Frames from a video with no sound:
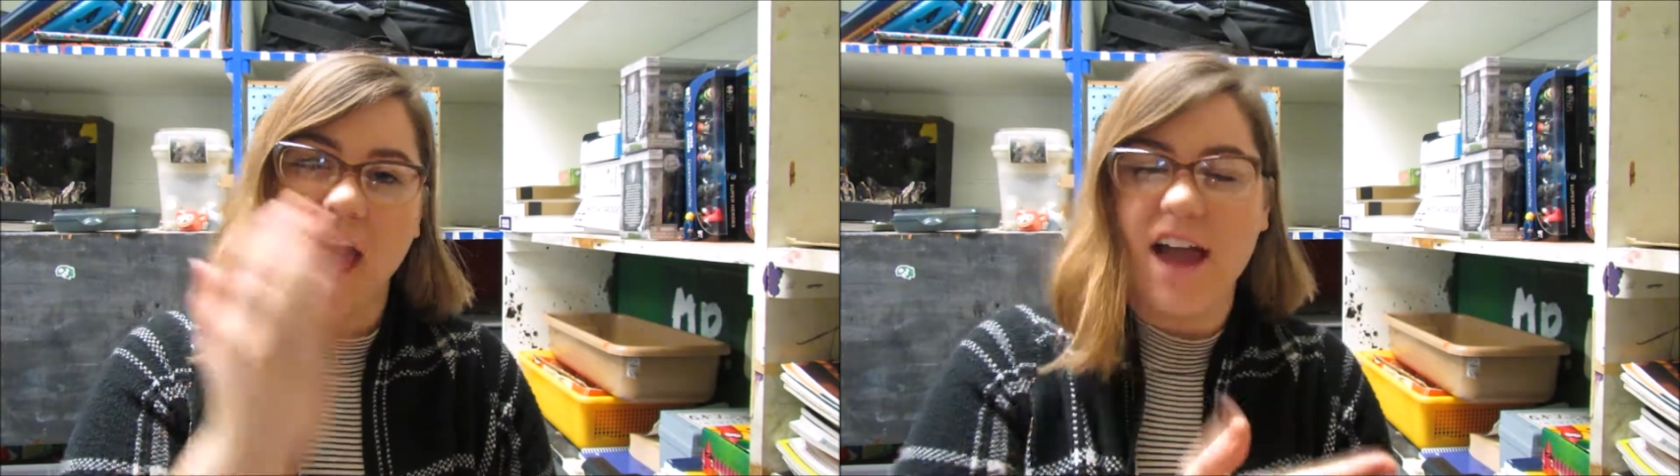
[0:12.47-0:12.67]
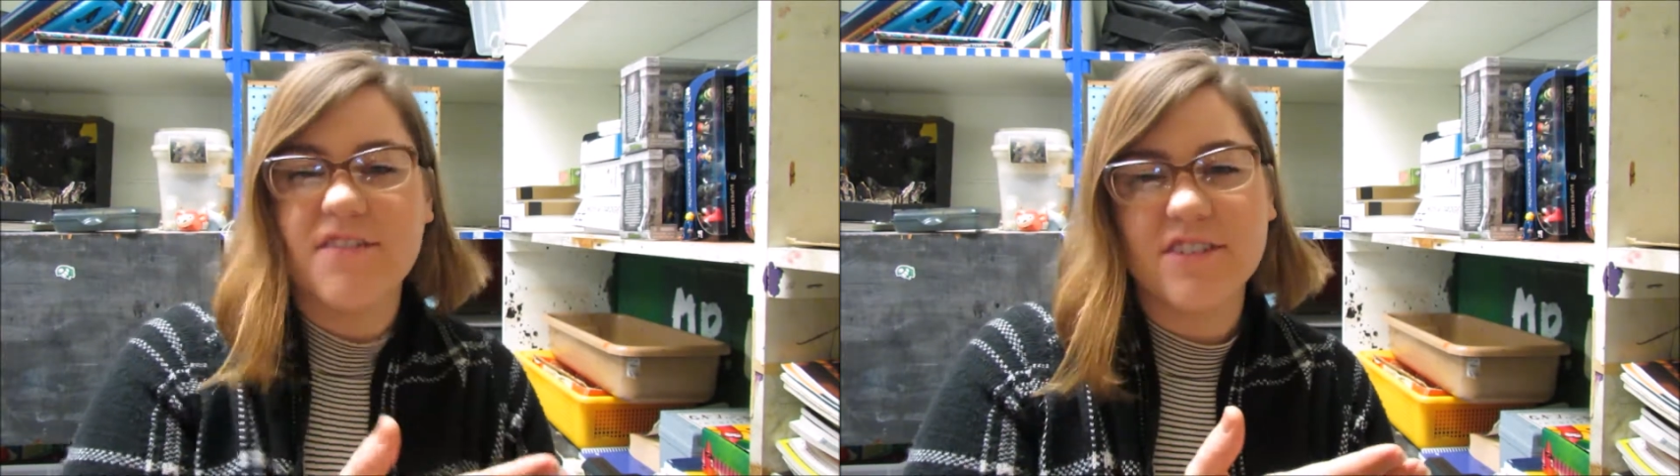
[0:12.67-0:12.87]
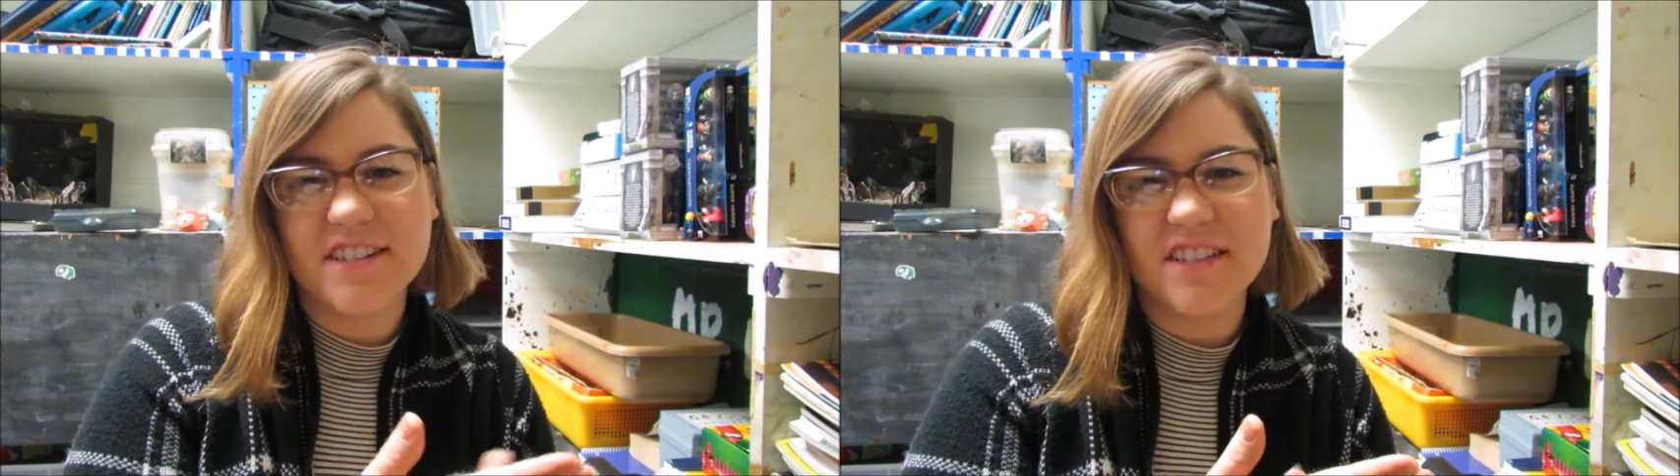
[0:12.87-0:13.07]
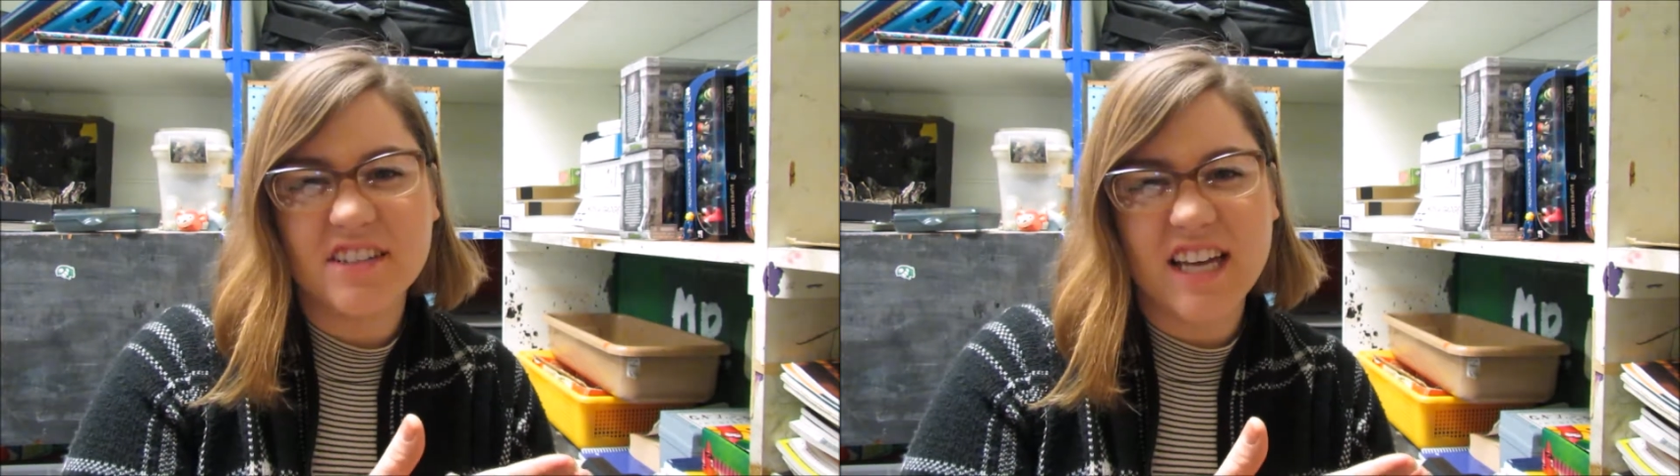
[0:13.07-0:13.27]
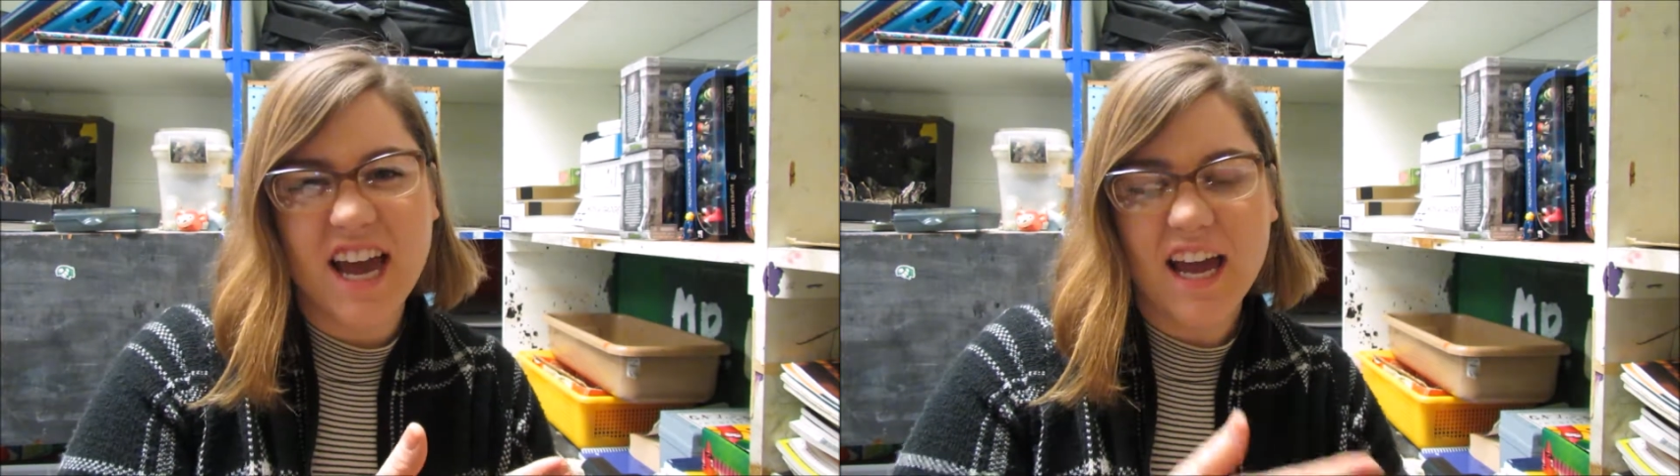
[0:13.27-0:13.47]
Every single
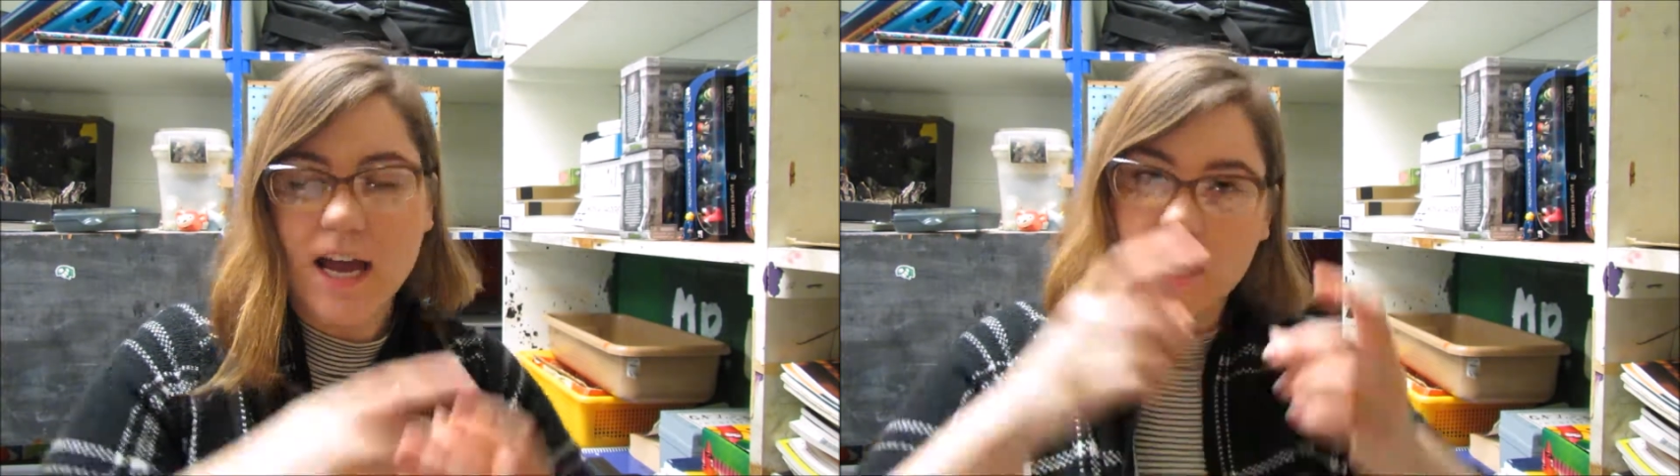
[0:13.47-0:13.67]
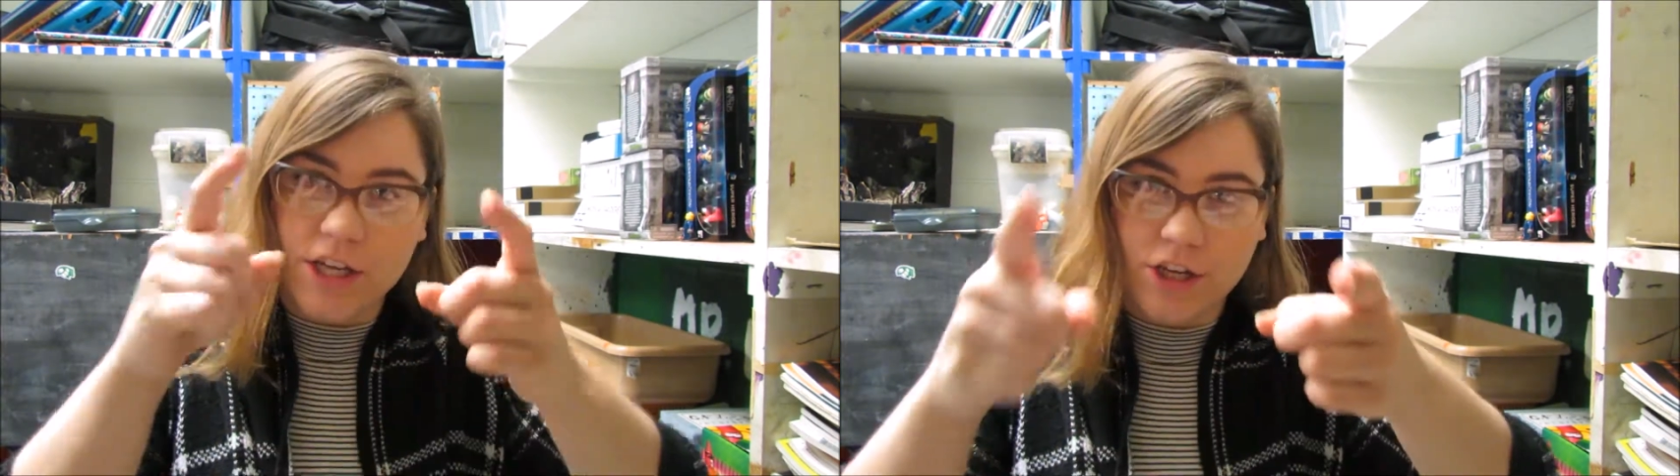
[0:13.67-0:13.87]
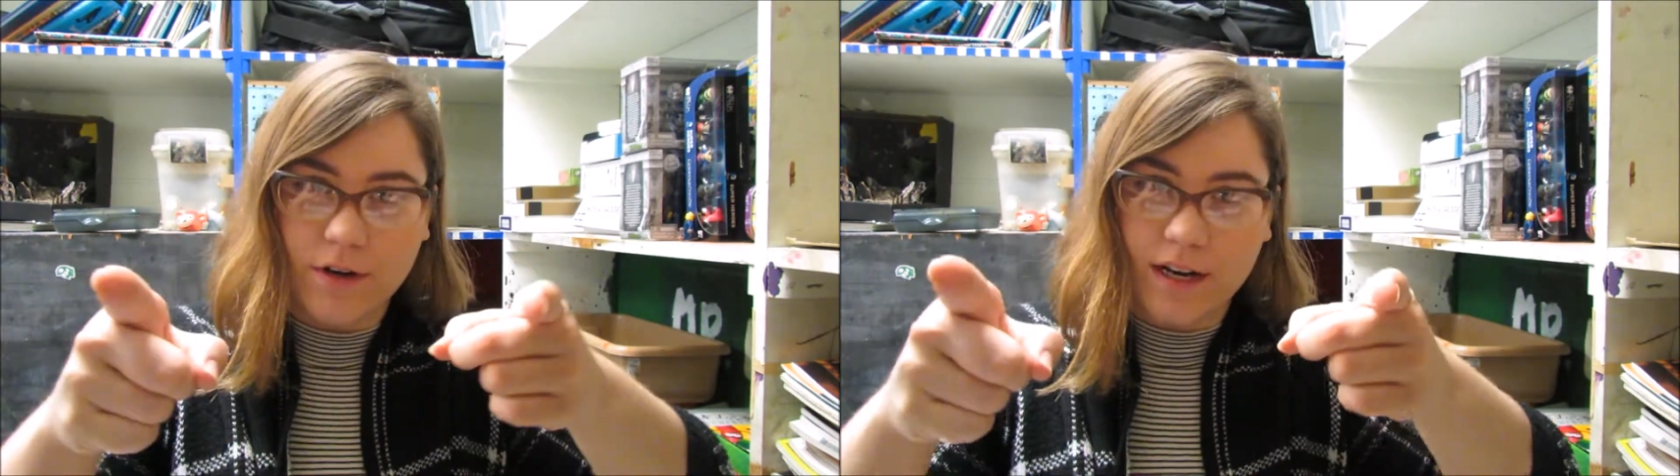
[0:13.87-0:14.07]
day, you